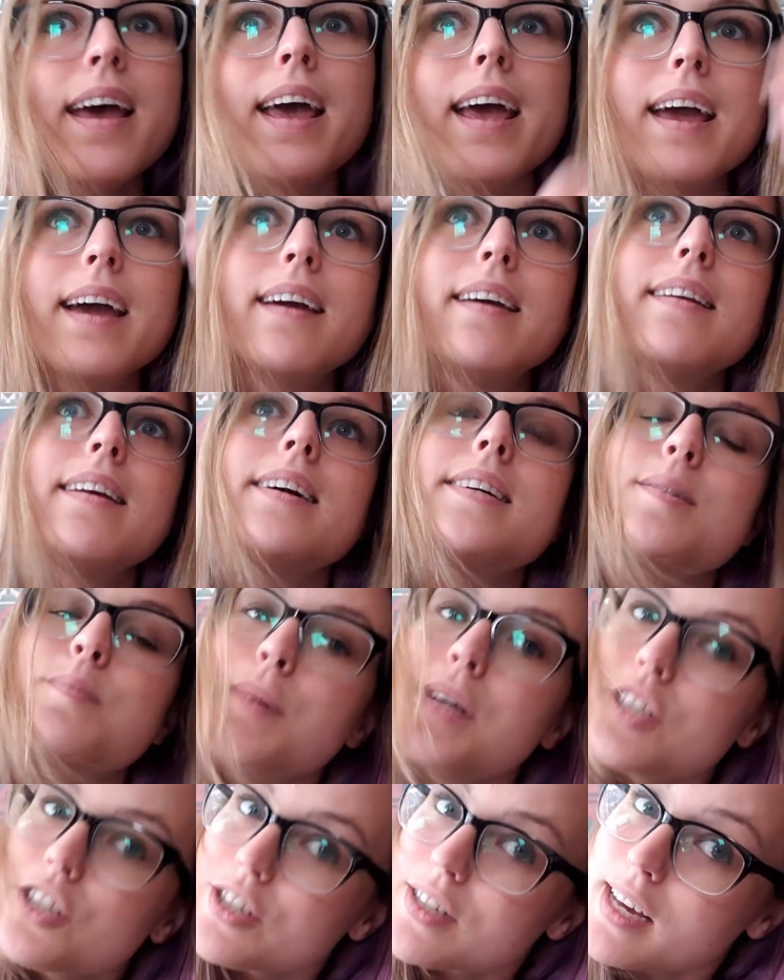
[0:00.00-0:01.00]
And as
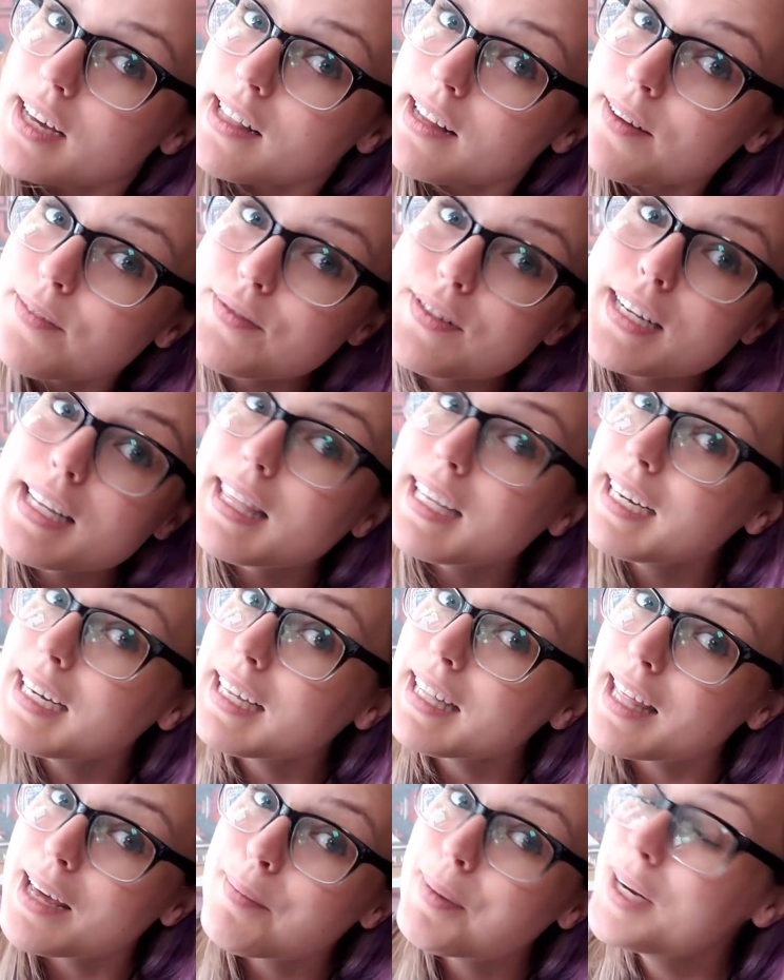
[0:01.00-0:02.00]
much as I love to
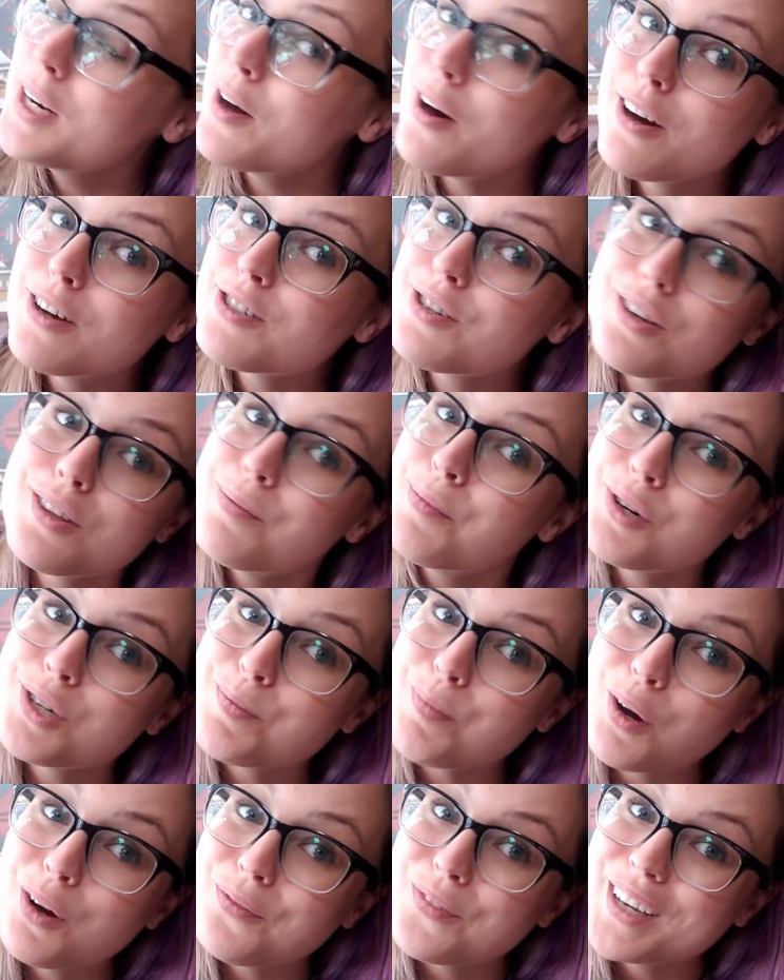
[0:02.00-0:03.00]
think that my dogs are the
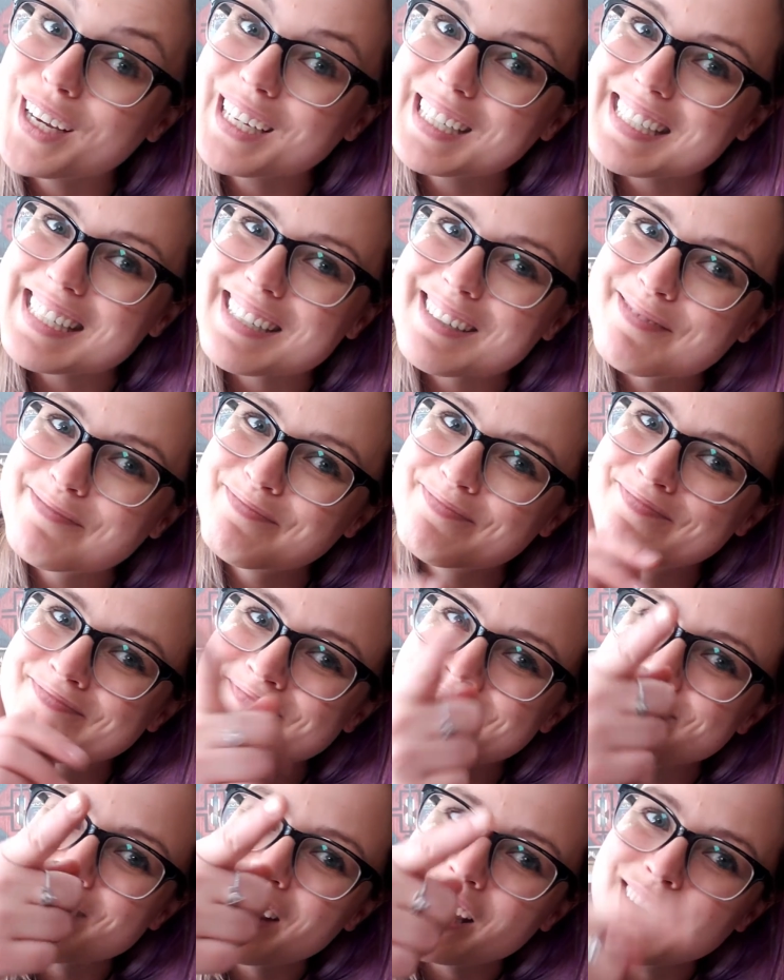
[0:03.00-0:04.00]
most perfect,
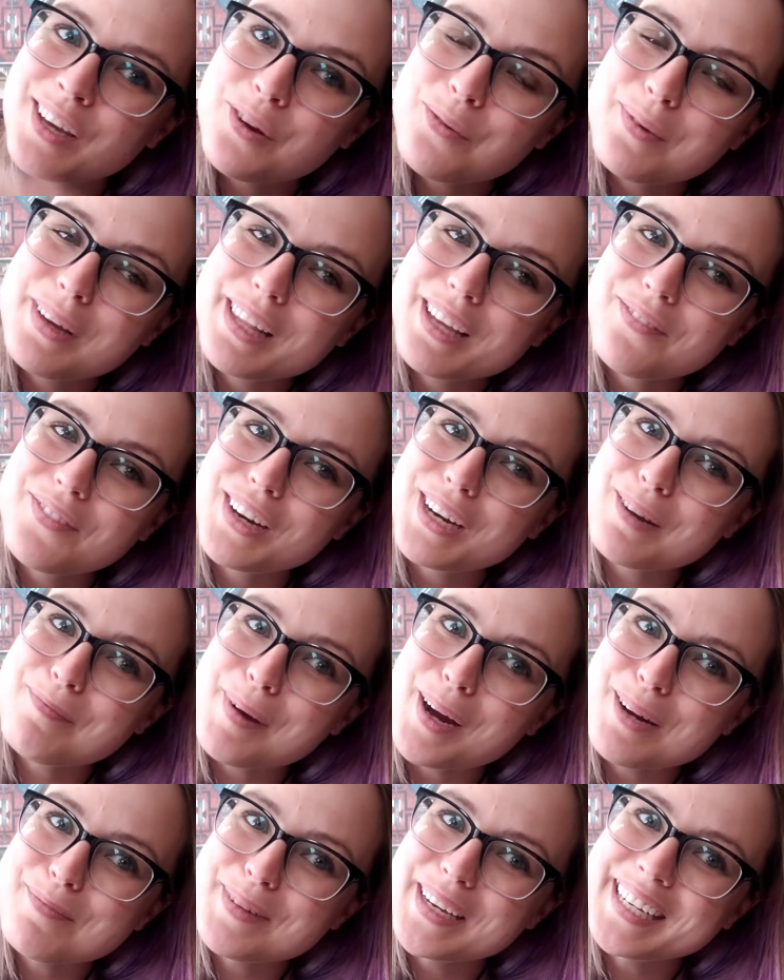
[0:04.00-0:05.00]
we live in an
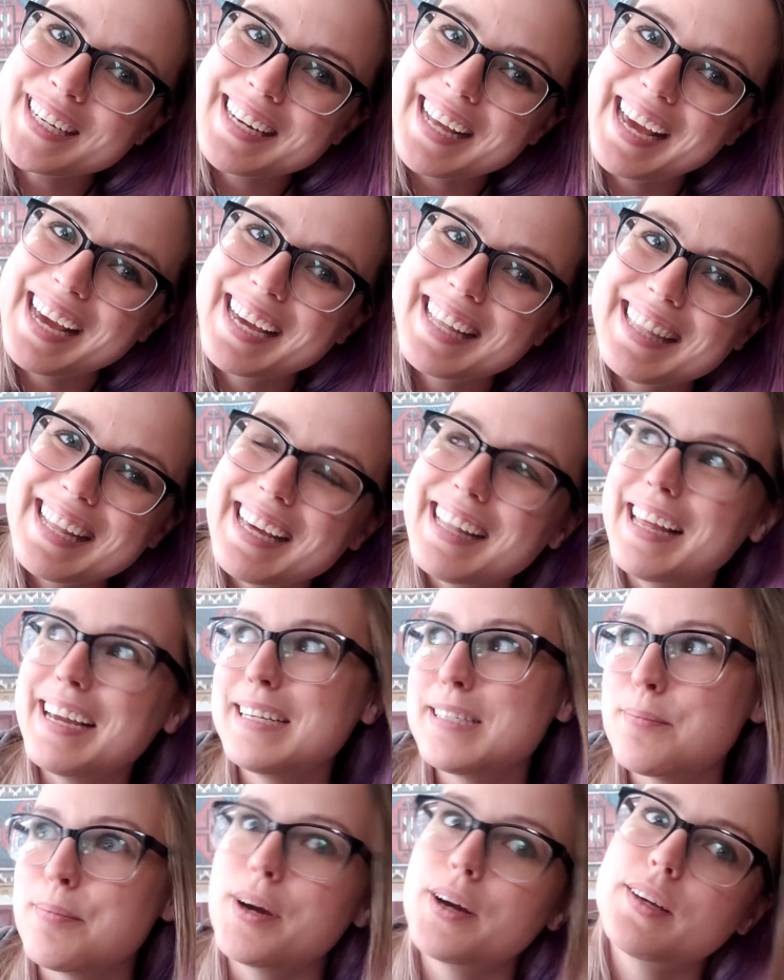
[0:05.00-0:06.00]
apartment and they like
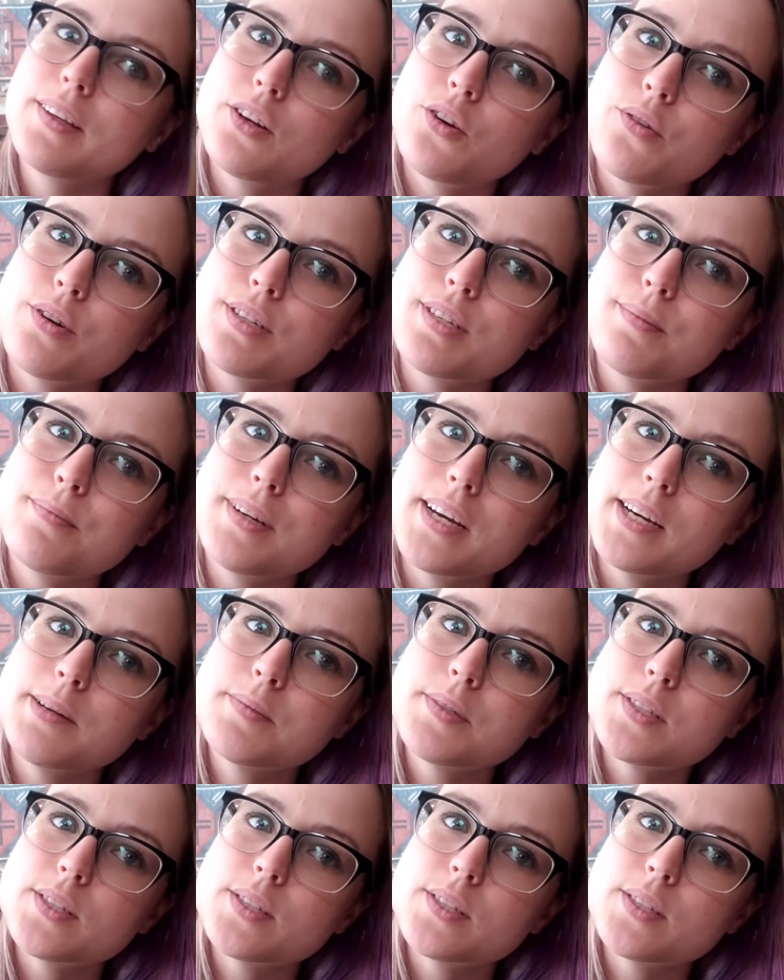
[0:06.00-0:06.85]
to bark at the door sometimes.